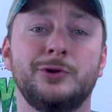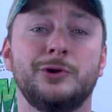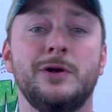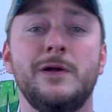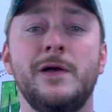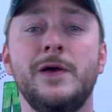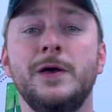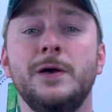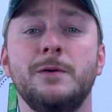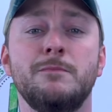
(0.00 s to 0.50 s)

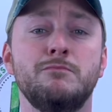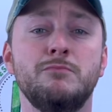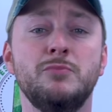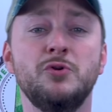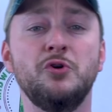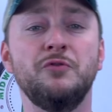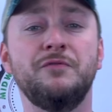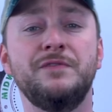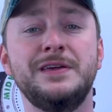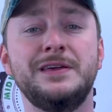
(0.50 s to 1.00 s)
or
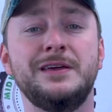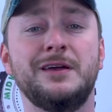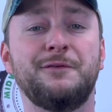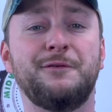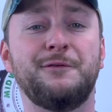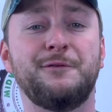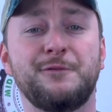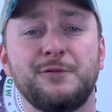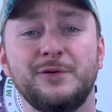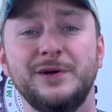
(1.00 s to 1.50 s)
moving a
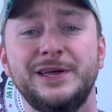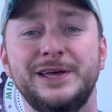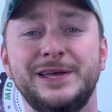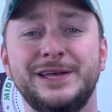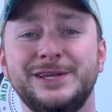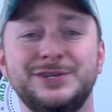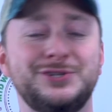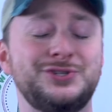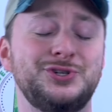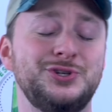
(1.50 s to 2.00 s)

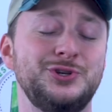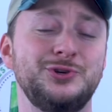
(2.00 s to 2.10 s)
fridge